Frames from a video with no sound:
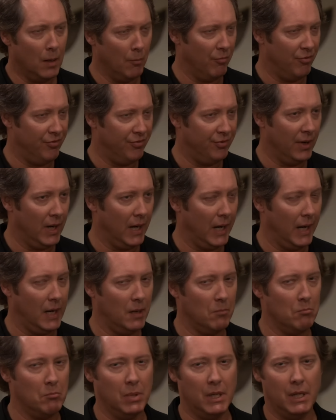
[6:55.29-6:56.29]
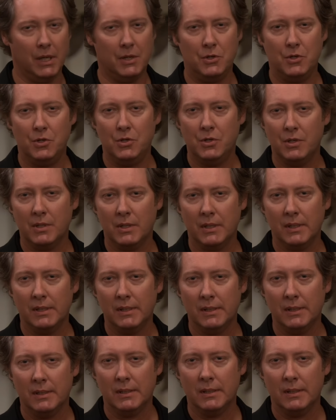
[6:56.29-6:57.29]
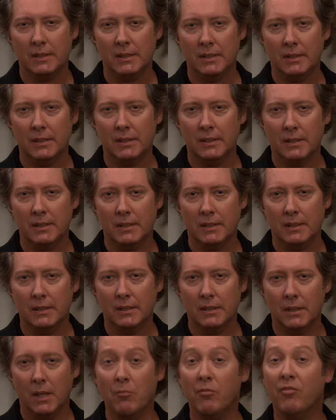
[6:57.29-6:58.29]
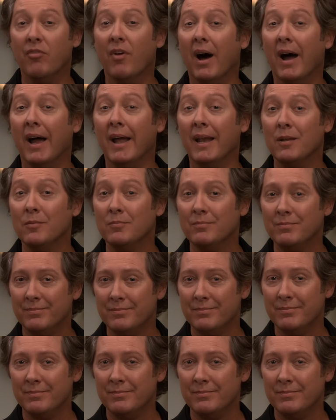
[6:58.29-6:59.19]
I'm fine, bitch. I'm fine.